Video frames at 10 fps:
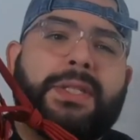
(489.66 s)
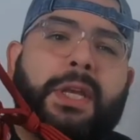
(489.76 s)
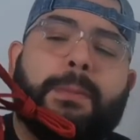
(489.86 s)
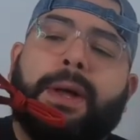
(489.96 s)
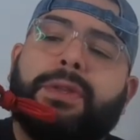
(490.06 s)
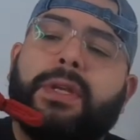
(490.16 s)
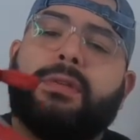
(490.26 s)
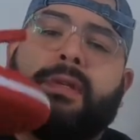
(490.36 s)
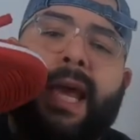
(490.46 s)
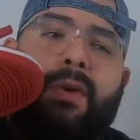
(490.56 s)
think about
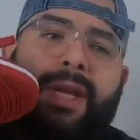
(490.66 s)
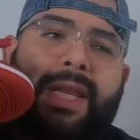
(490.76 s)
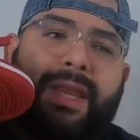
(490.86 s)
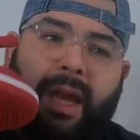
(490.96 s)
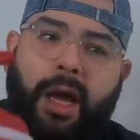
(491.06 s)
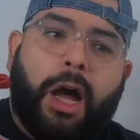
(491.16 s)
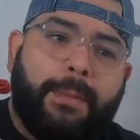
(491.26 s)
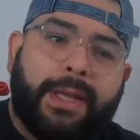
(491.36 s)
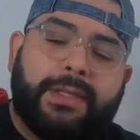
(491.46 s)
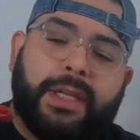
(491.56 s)
these down in the
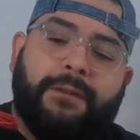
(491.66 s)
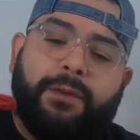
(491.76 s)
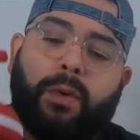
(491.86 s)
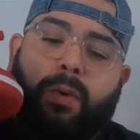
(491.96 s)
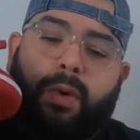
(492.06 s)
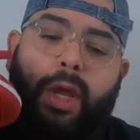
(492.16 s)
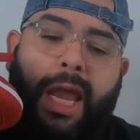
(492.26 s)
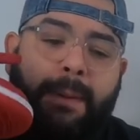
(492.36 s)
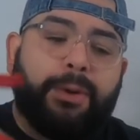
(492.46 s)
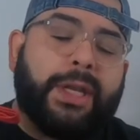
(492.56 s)
comments. If you're
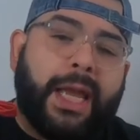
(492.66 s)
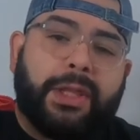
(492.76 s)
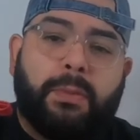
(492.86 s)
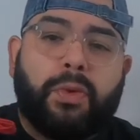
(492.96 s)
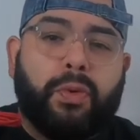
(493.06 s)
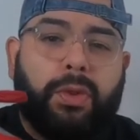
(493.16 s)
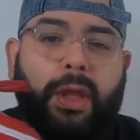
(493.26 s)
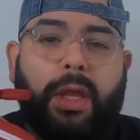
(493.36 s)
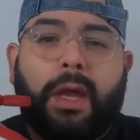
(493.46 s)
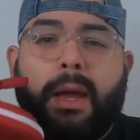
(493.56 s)
able to get them through
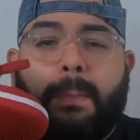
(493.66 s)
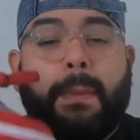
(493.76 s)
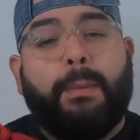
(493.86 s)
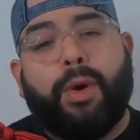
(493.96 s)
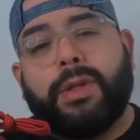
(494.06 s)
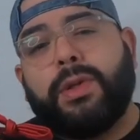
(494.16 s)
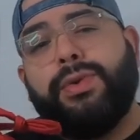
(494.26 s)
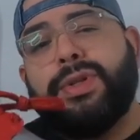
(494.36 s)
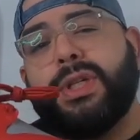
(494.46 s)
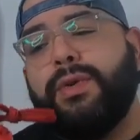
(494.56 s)
the member
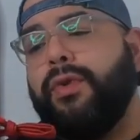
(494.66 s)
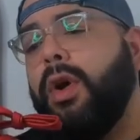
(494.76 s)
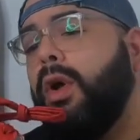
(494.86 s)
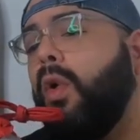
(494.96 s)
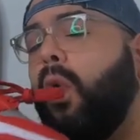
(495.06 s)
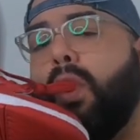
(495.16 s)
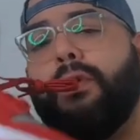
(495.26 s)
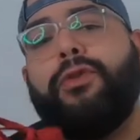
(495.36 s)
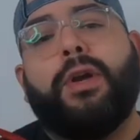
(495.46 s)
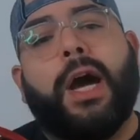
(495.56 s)
exclusive, or
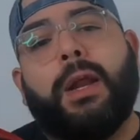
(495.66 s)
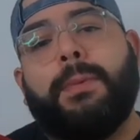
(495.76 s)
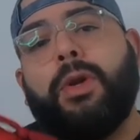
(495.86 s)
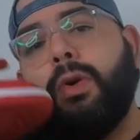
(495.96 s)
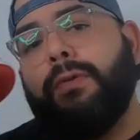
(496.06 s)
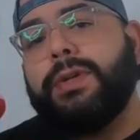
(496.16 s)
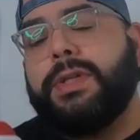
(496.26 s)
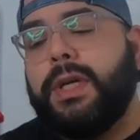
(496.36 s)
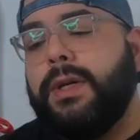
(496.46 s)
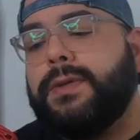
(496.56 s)
if you got them and you're
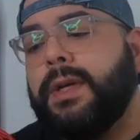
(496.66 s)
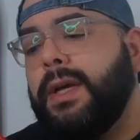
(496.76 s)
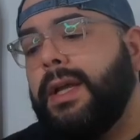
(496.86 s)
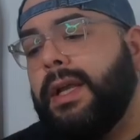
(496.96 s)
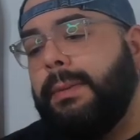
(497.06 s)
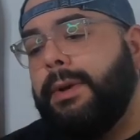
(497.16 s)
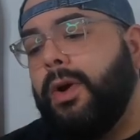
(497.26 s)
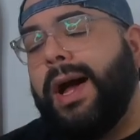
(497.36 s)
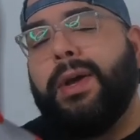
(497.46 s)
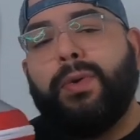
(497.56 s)
overseas, let me
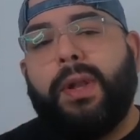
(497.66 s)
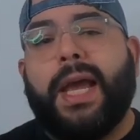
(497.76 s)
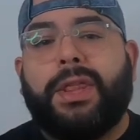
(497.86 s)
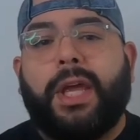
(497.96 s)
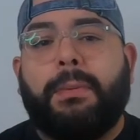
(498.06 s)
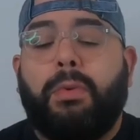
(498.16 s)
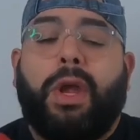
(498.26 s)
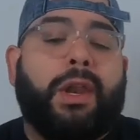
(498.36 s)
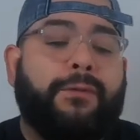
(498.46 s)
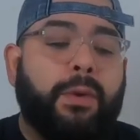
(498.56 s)
know how you like them.
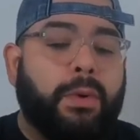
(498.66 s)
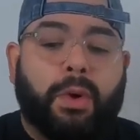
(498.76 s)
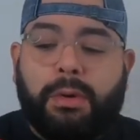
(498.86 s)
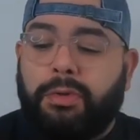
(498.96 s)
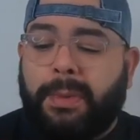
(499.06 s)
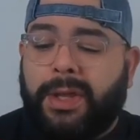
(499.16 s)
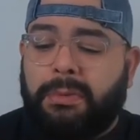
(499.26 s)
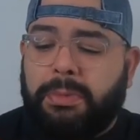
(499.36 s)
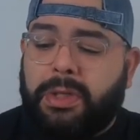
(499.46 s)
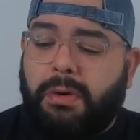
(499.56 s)
And if you agree with me, the
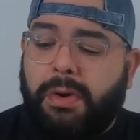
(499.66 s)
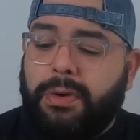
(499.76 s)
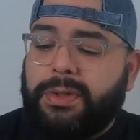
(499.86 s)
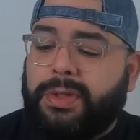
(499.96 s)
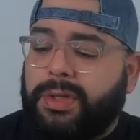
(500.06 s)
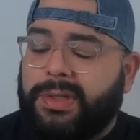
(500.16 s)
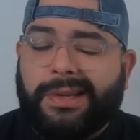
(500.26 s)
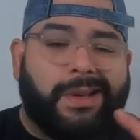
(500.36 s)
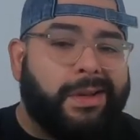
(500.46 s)
materials just